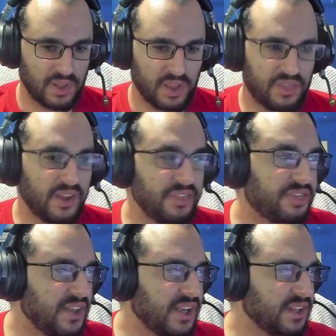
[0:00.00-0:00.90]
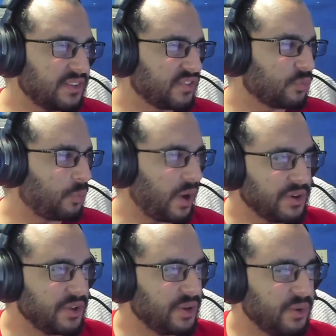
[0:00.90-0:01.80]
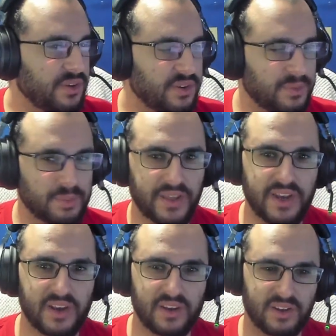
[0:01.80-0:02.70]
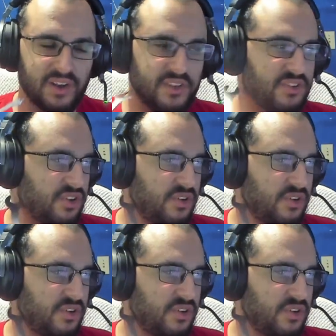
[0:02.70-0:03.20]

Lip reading: They think it's this one dude, but then because